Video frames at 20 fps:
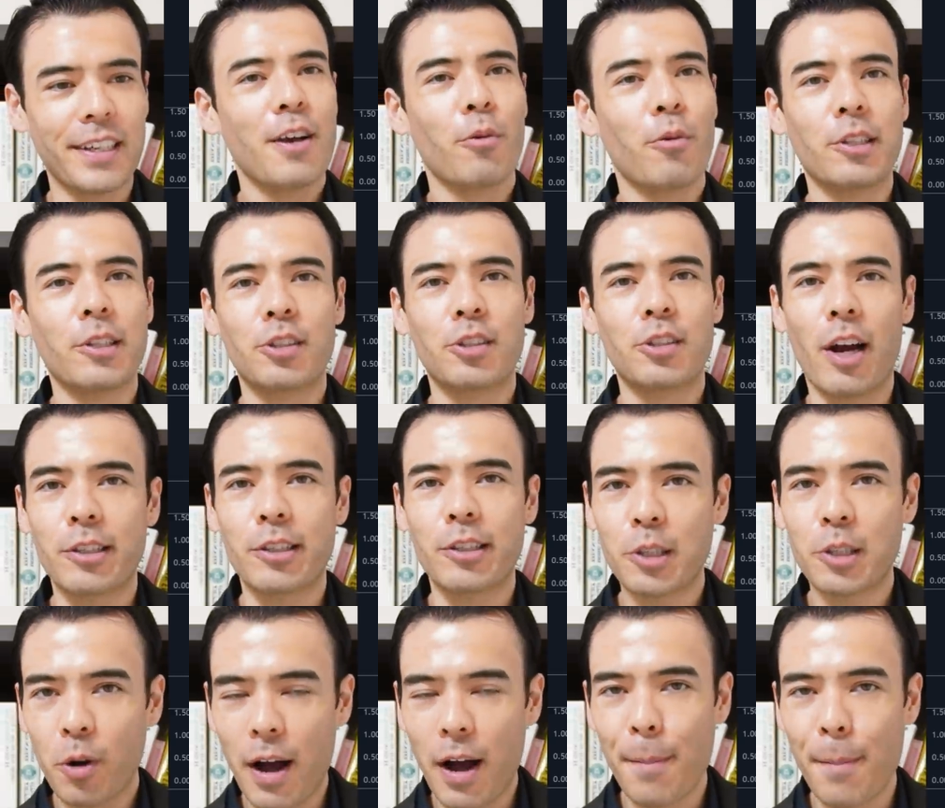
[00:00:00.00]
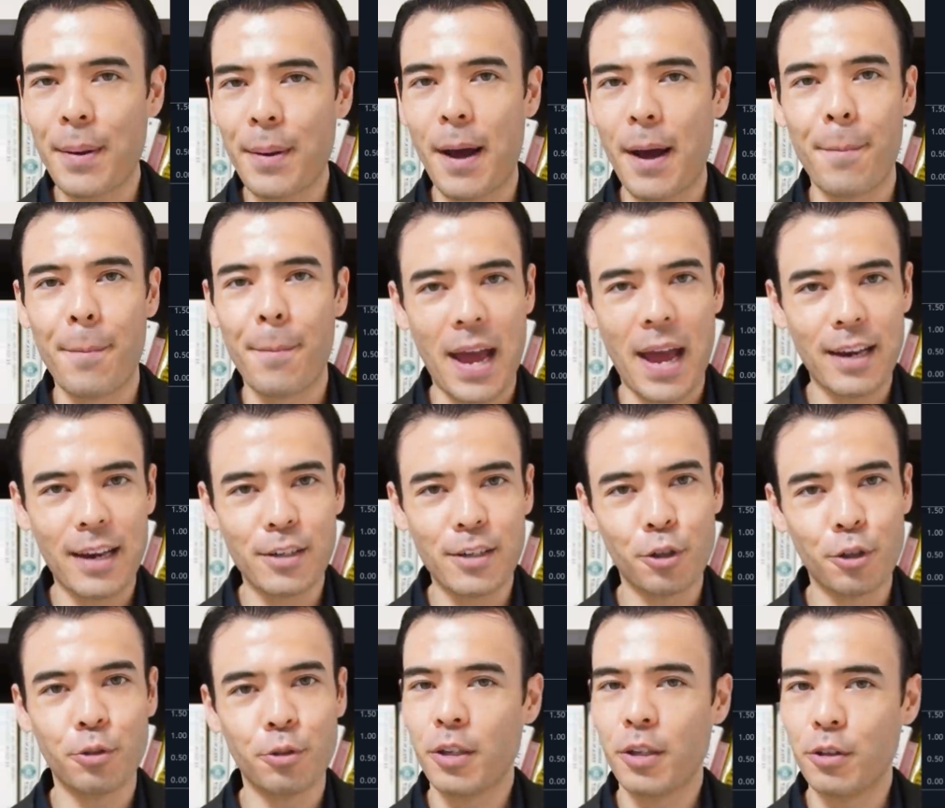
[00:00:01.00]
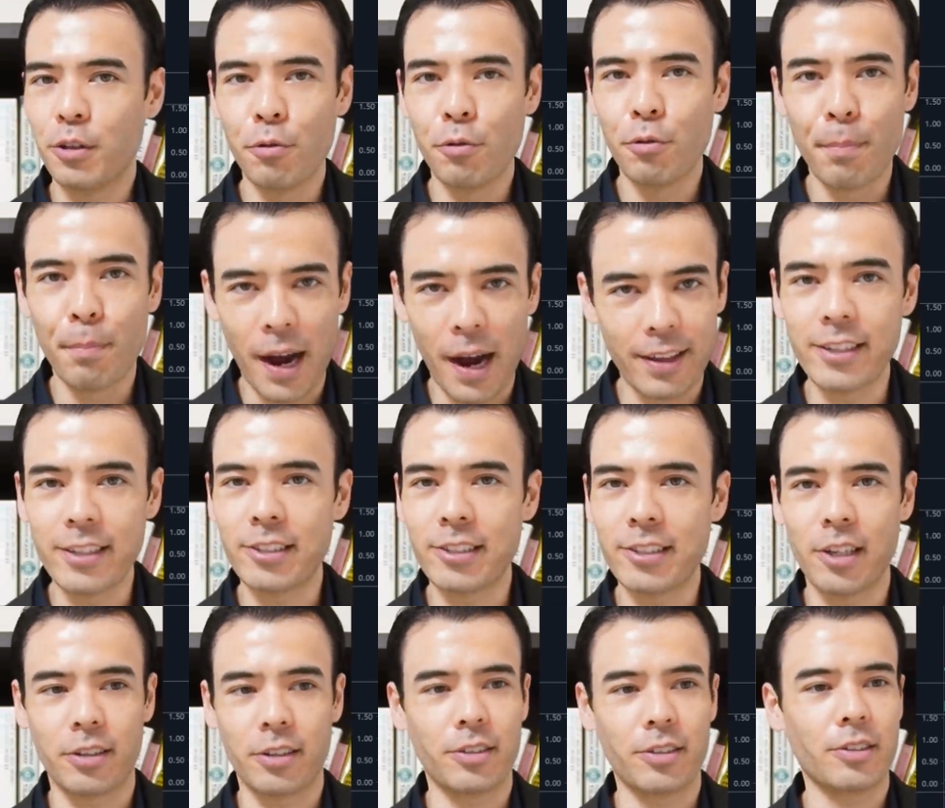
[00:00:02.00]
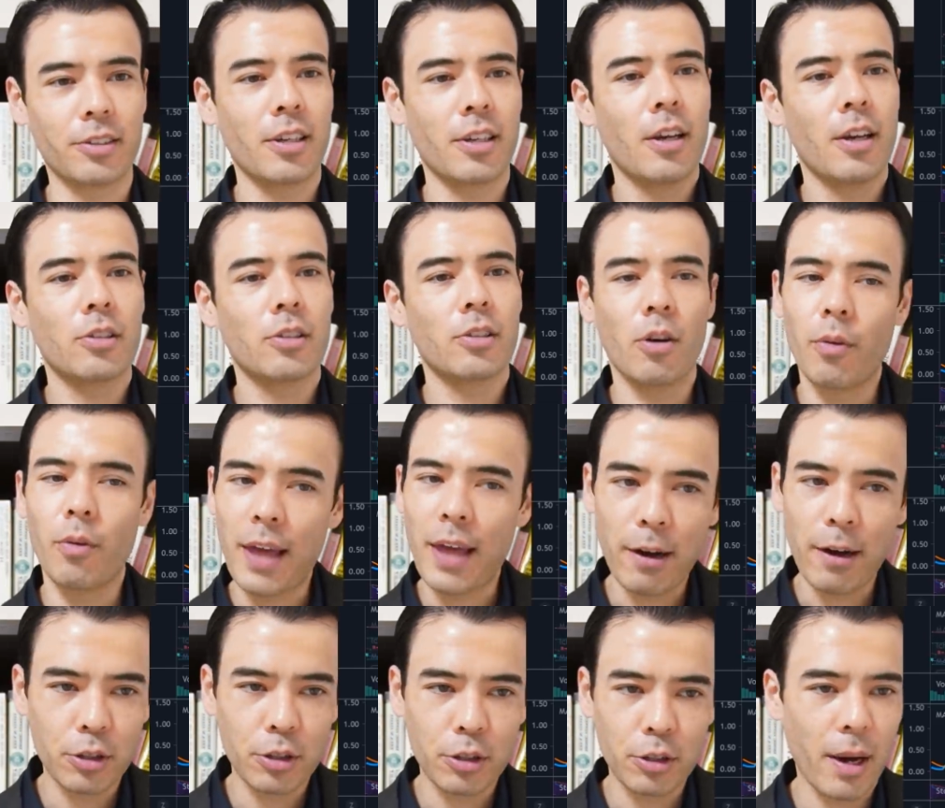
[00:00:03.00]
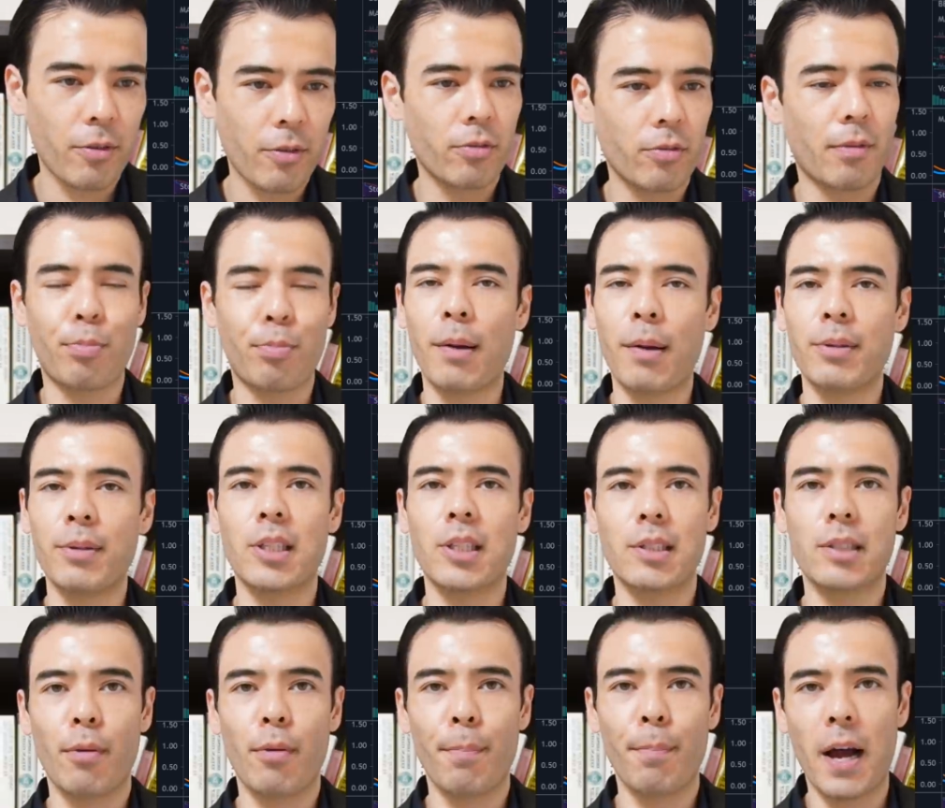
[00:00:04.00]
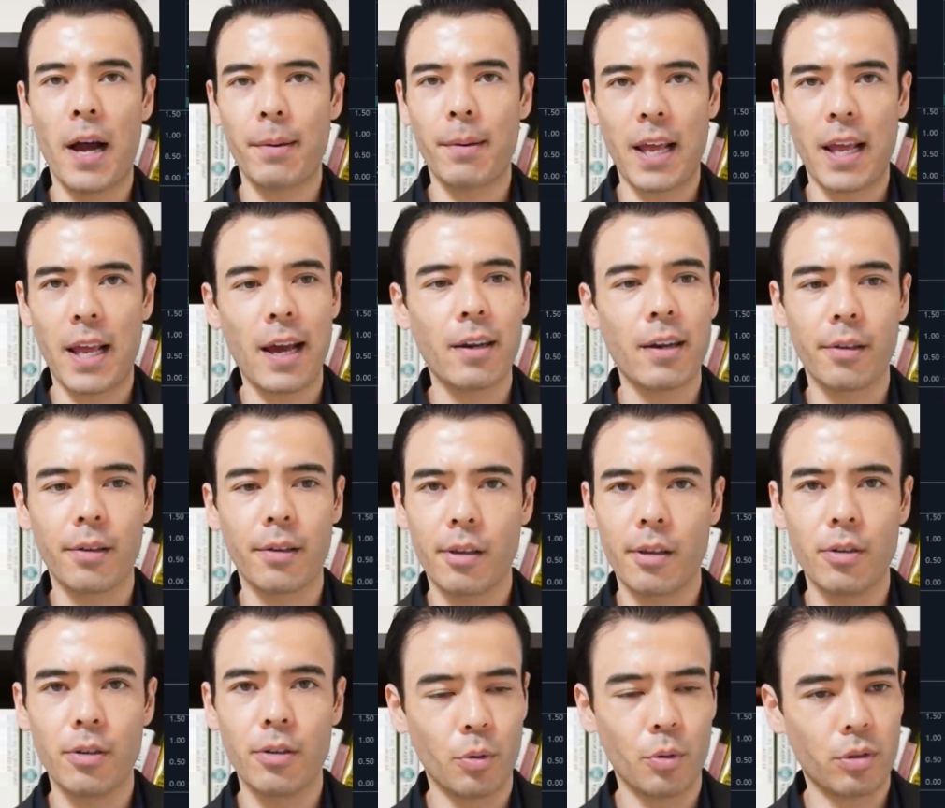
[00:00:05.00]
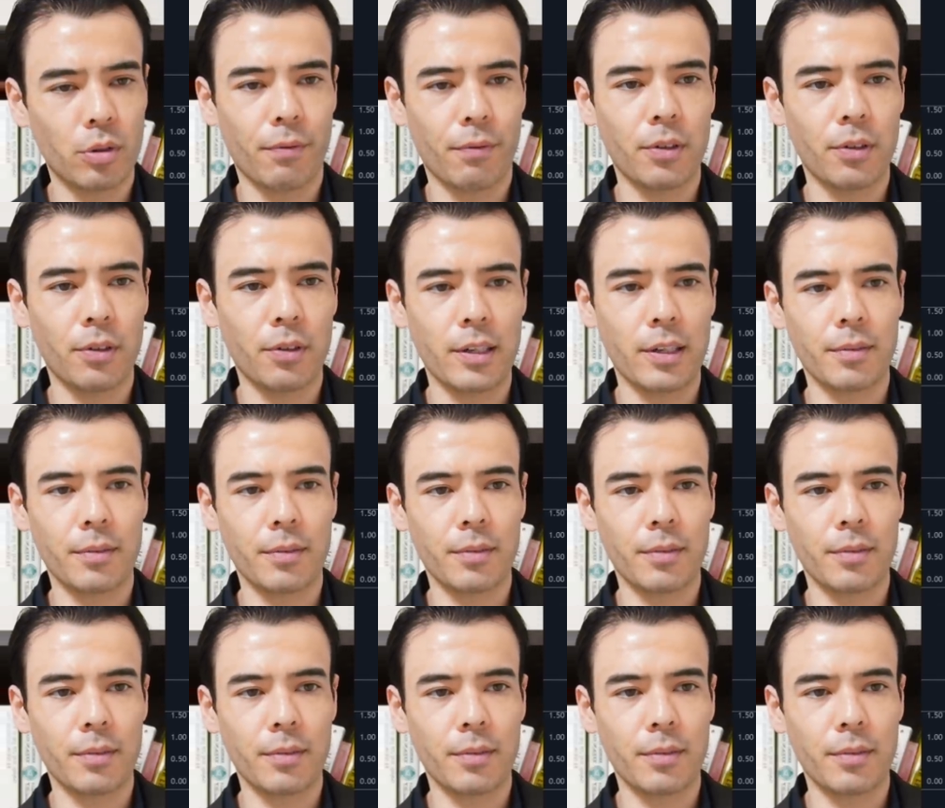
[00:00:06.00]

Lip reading: When stocks go up on bad news, you buy these suckers. So that was my premises for buying. It had nothing to do with the flooding.